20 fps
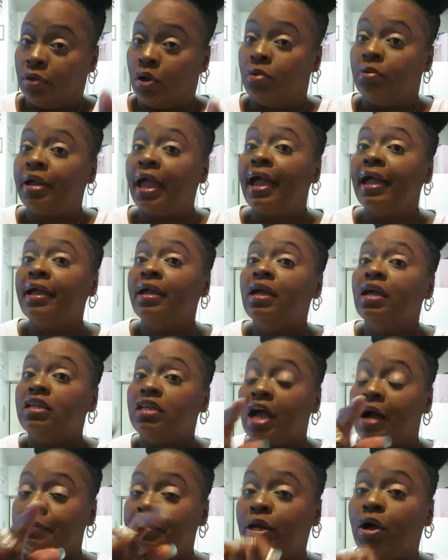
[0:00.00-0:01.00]
okay
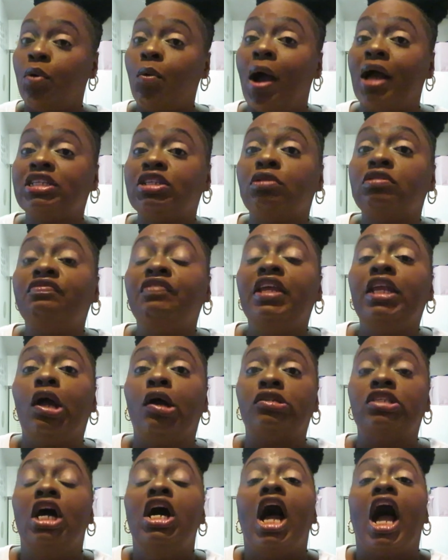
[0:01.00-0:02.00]
y'all better go watch those
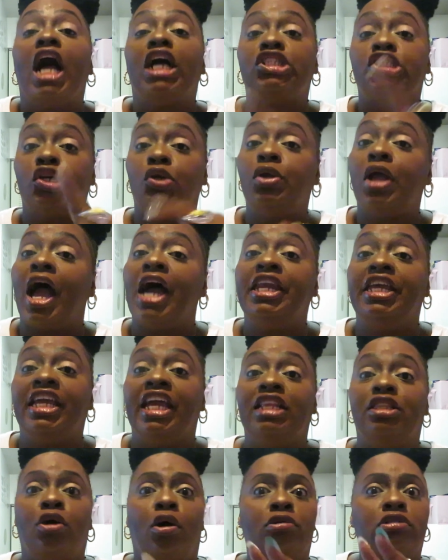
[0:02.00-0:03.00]
videos i show you how to
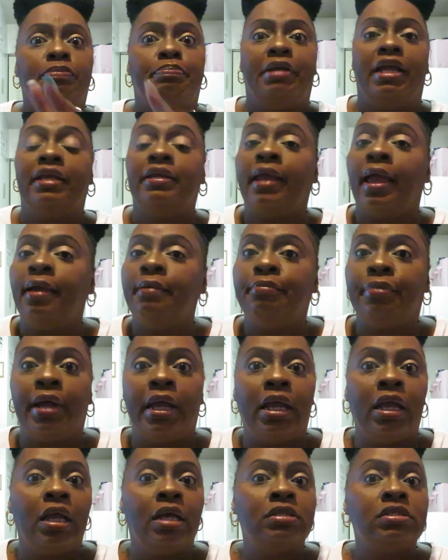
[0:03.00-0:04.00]
get those big name
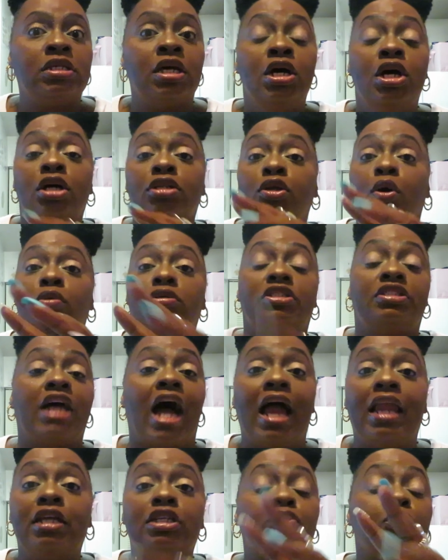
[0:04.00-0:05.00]
brands those
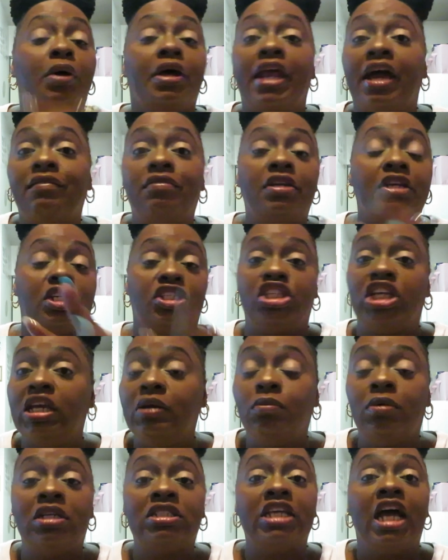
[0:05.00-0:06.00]
dollars whatever the
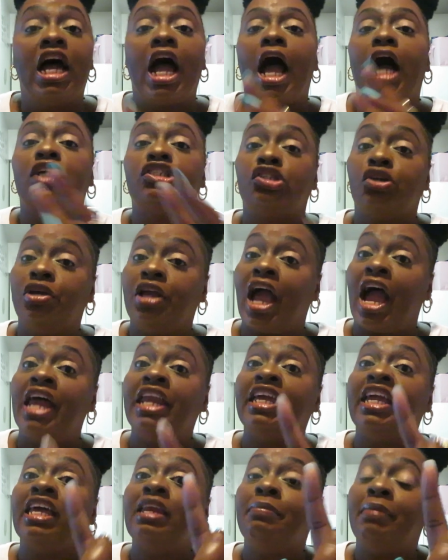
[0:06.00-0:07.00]
cheap ones i'll show you how
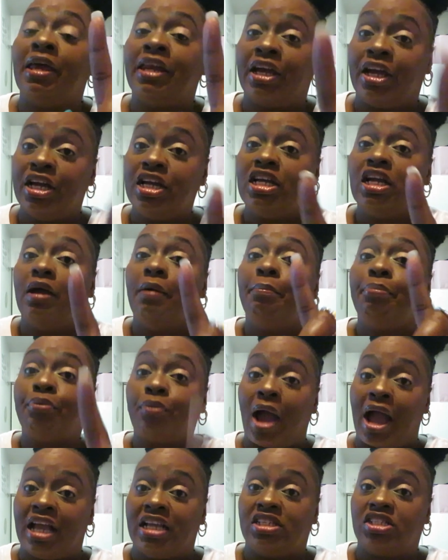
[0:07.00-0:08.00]
to get them at a good
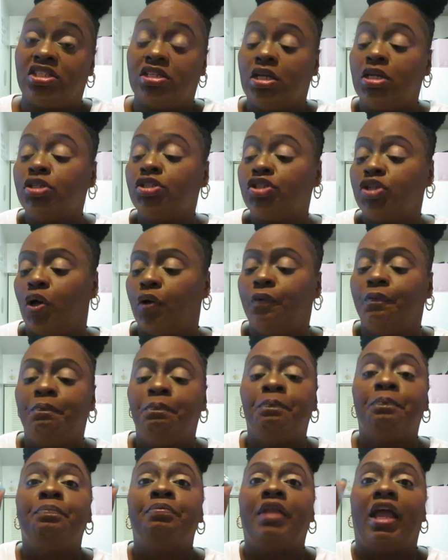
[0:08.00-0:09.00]
price so
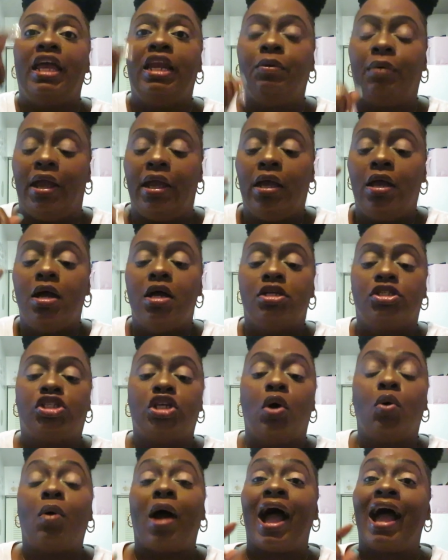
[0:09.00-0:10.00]
anyway
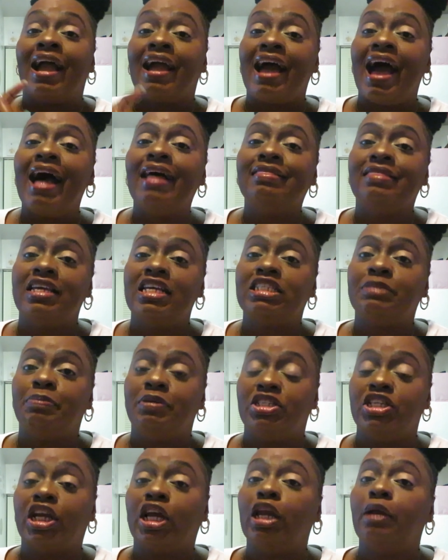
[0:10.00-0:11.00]
so i got this
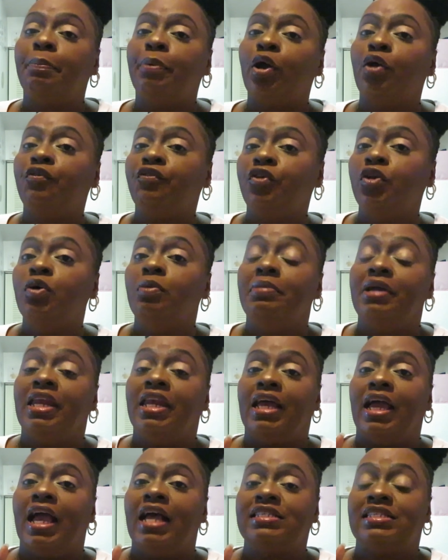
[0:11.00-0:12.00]
particular perfume
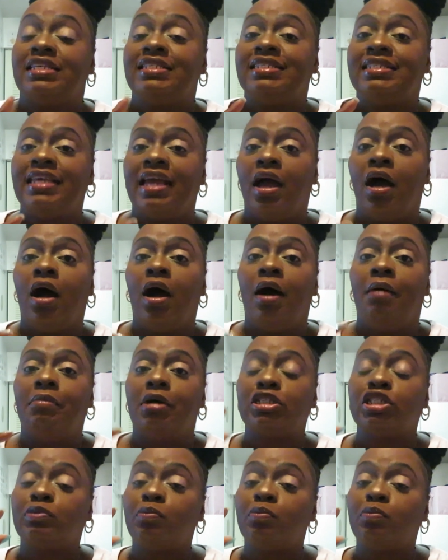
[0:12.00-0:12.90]
in as a um, a